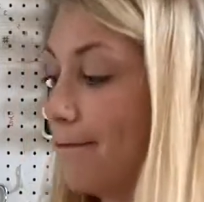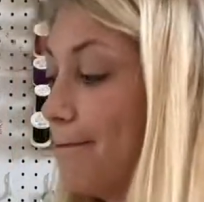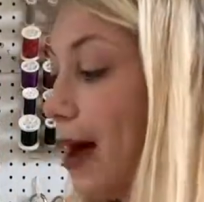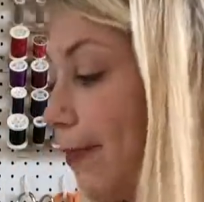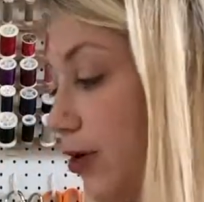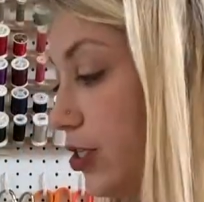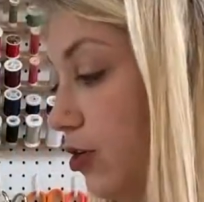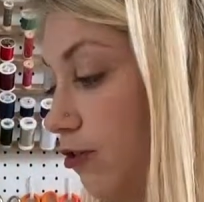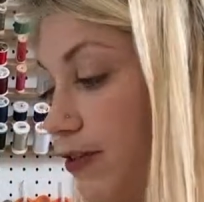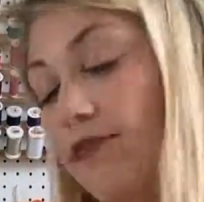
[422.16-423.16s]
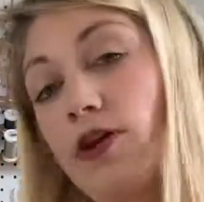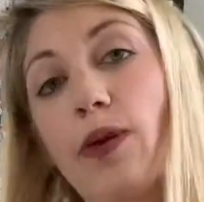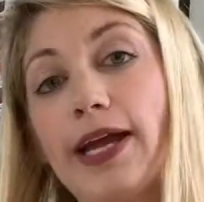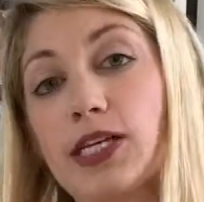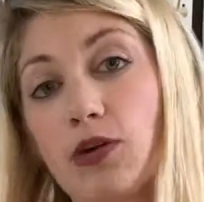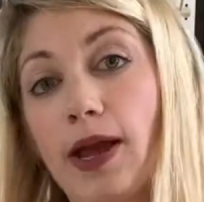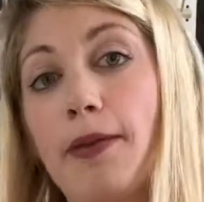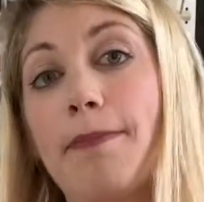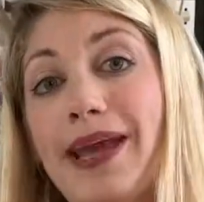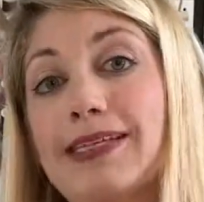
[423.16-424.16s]
My personal favorite way to create
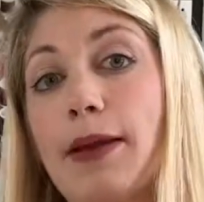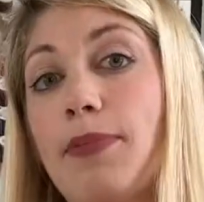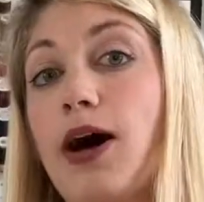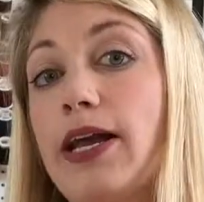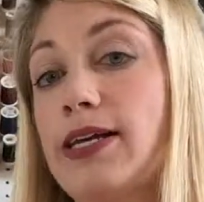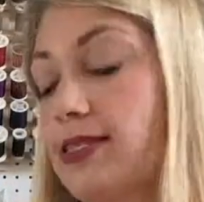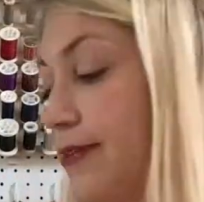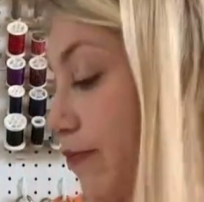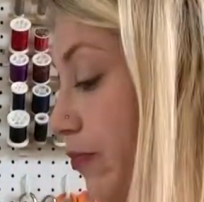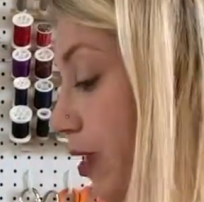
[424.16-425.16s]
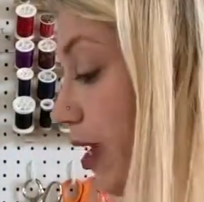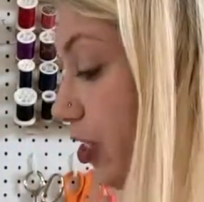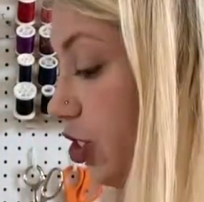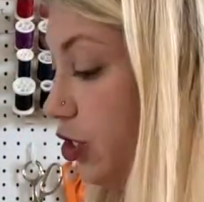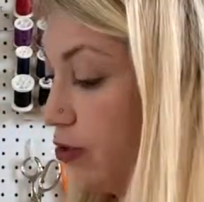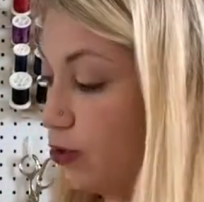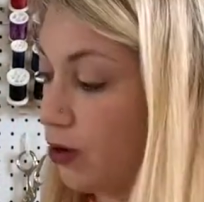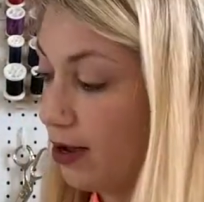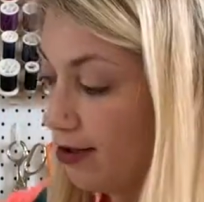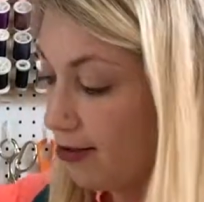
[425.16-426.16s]
a basic bodice is
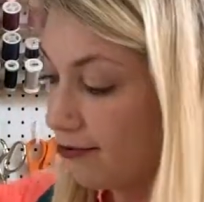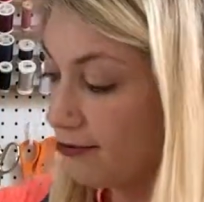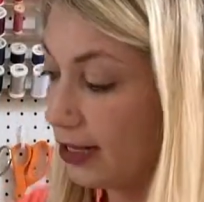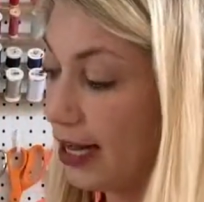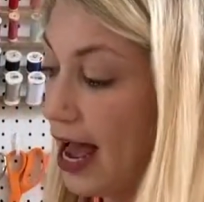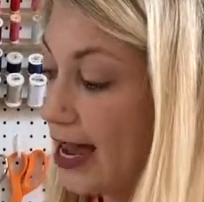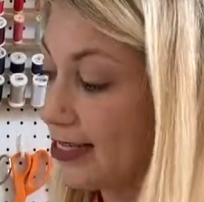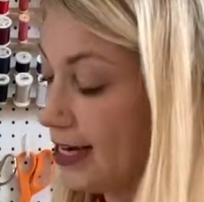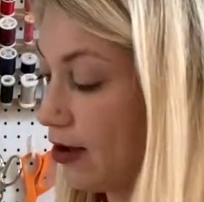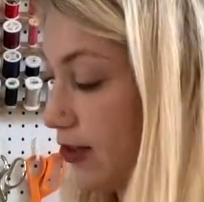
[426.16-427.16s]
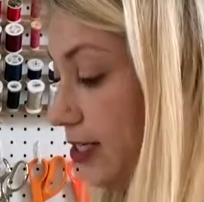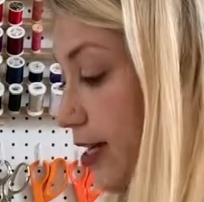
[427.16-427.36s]
to flatten out the